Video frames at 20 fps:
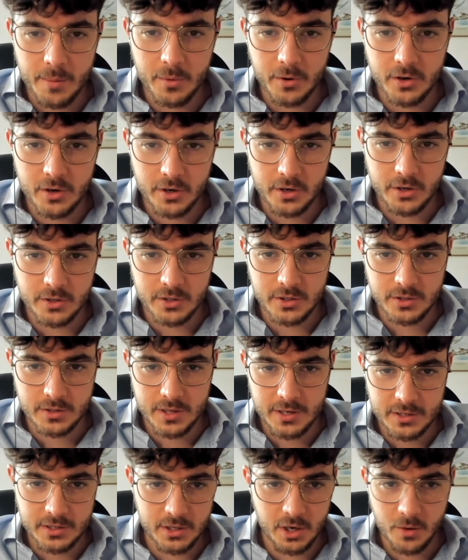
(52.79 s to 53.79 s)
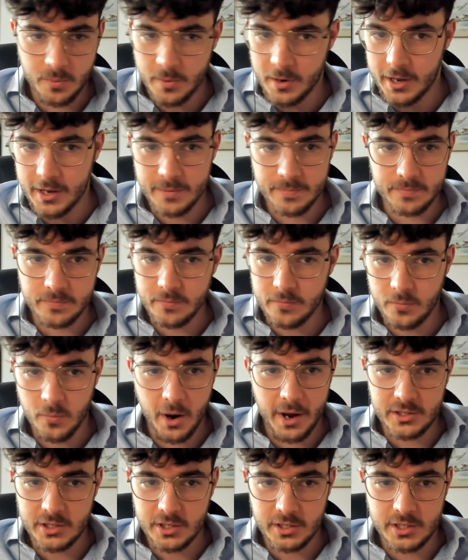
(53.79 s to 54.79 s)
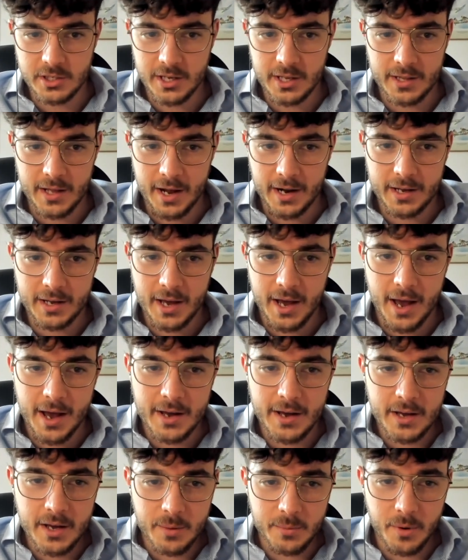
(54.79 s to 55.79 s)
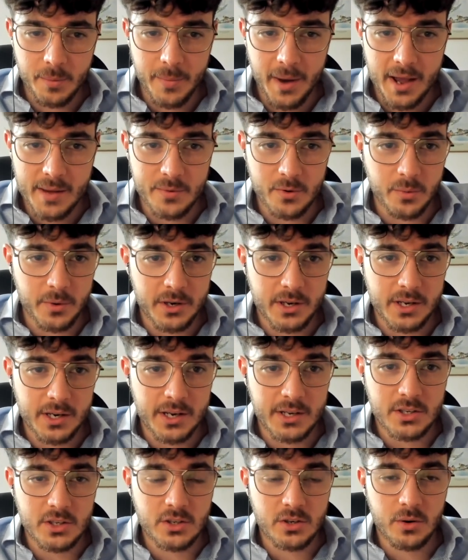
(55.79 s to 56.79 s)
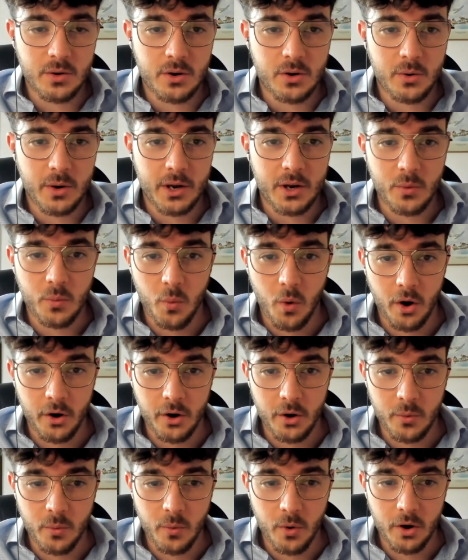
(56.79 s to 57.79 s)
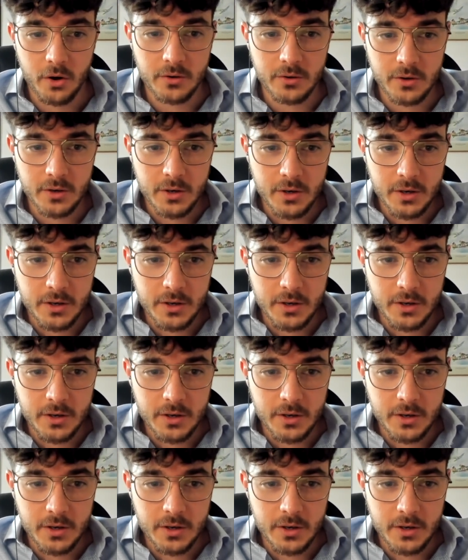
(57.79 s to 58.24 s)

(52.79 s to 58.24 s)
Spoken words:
because there's so many ways you could skin that cat, but maybe we could each do a quick 101.